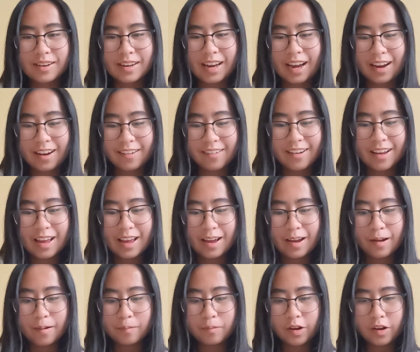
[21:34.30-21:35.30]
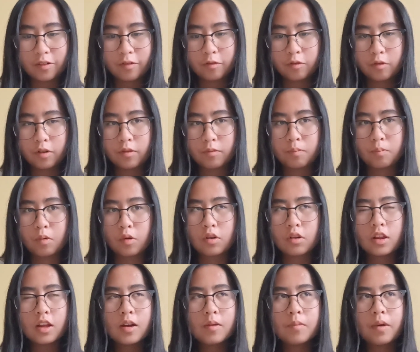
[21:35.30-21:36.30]
right now but with book
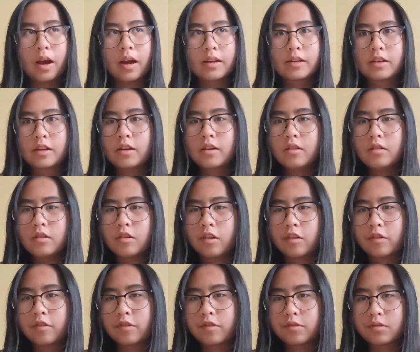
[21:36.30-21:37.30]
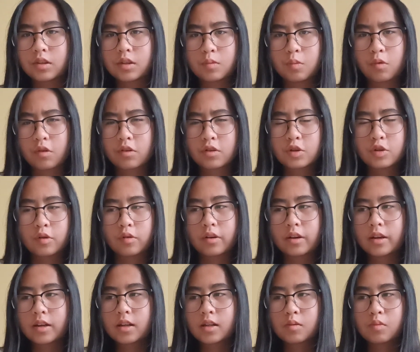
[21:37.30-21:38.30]
club i didn't know if it was worth
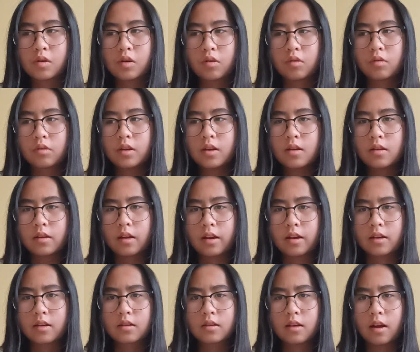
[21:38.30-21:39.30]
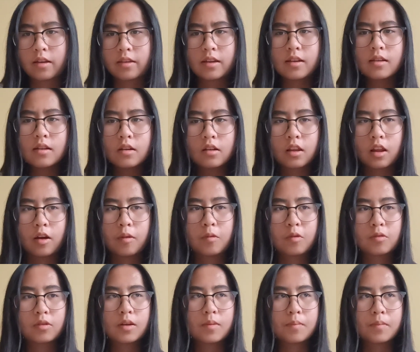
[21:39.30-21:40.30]
joining because we only like i think the club
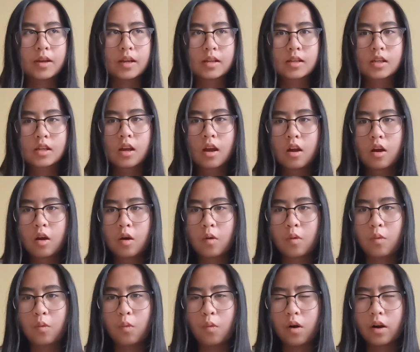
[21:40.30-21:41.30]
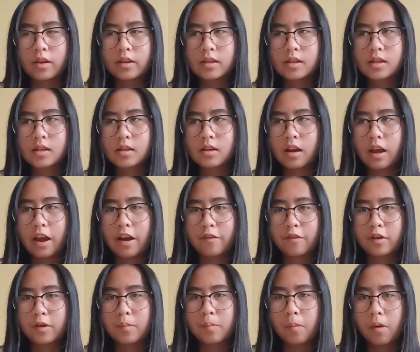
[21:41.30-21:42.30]
only meets once
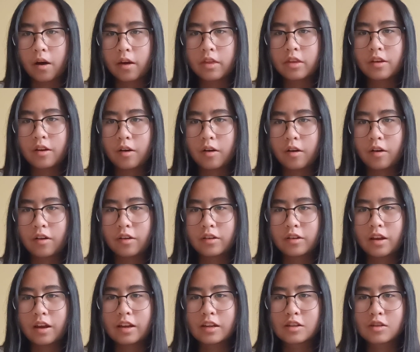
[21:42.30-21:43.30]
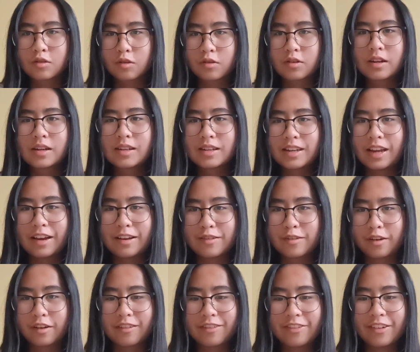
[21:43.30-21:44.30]
every month on a certain day
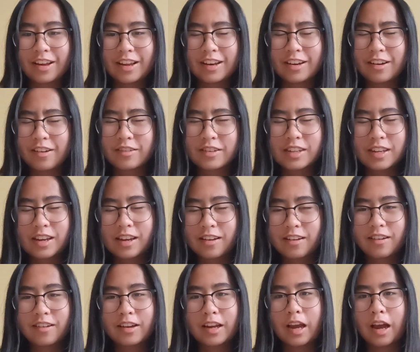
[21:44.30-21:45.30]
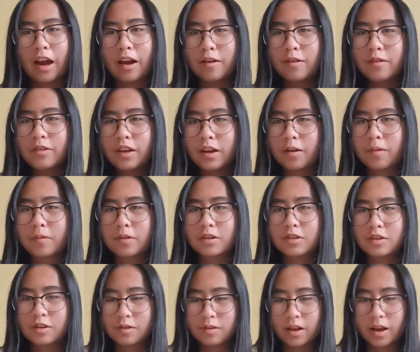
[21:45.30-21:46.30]
during fit and I was like okay I don't think I'm
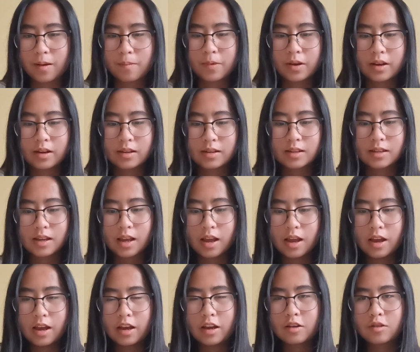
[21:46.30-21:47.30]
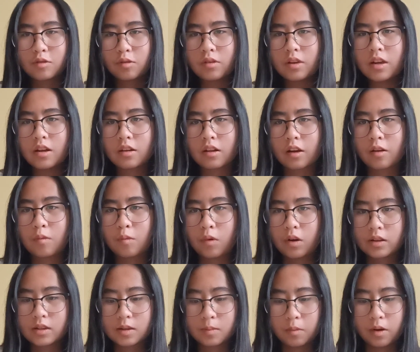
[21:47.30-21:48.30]
gonna do that because it's only like
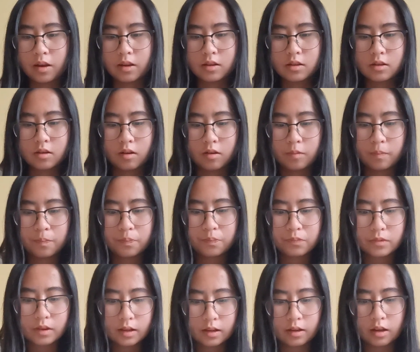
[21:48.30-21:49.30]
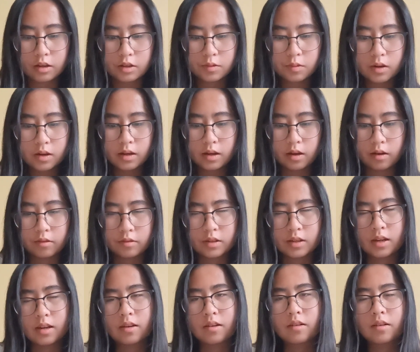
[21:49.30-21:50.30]
once a month so that's why I
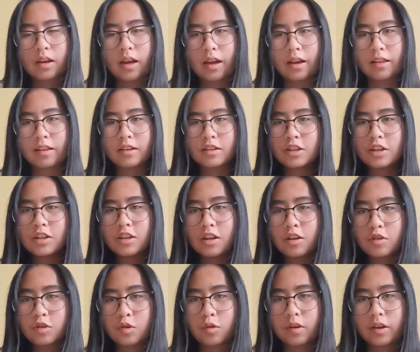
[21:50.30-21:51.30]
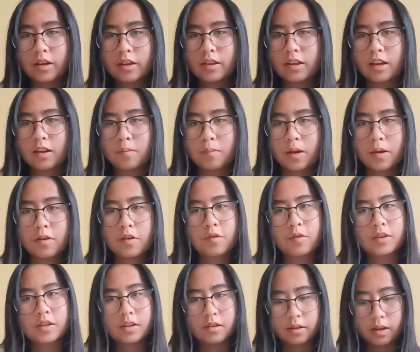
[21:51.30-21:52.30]
was like okay let's just not join anything maybe
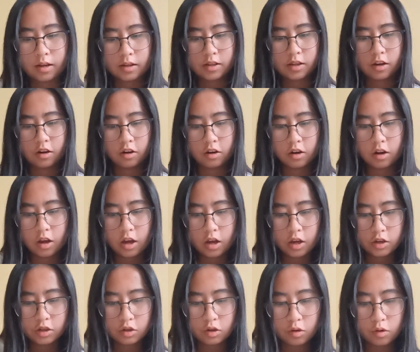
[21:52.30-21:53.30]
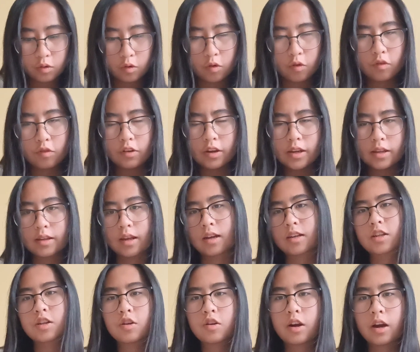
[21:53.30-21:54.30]
until next year so hopefully
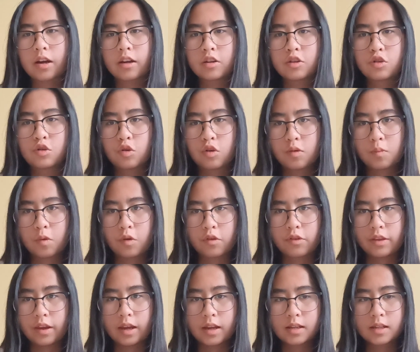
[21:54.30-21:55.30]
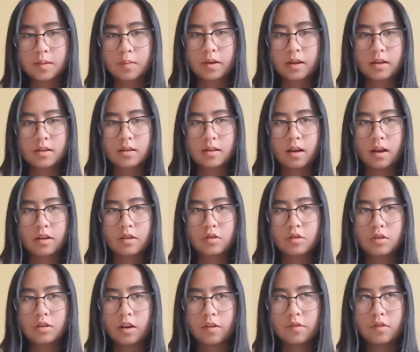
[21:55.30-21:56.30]
next year I can join more things because I
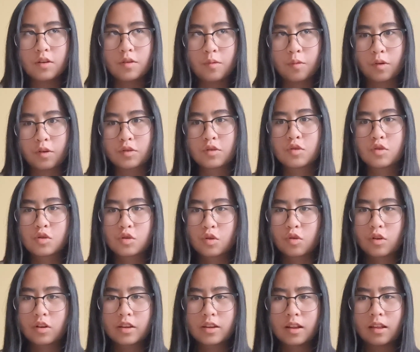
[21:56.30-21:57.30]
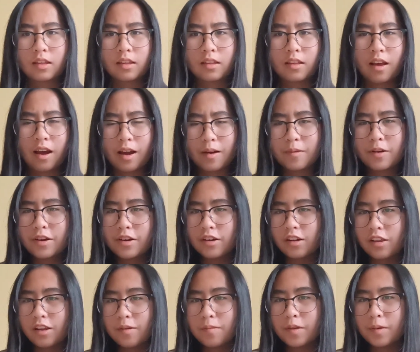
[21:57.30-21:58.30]
definitely want to join the library
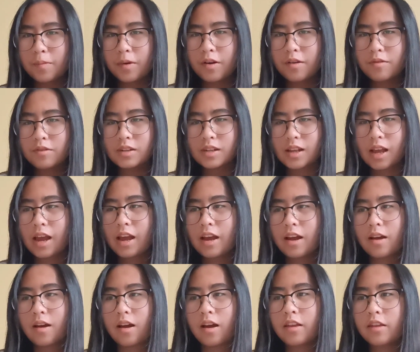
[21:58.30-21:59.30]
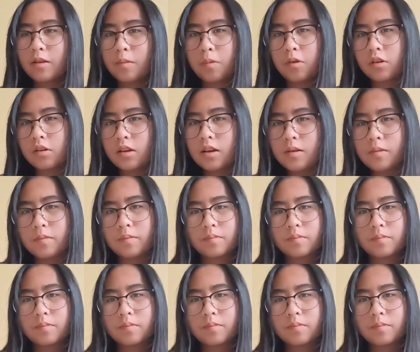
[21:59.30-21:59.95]
club the most and the book club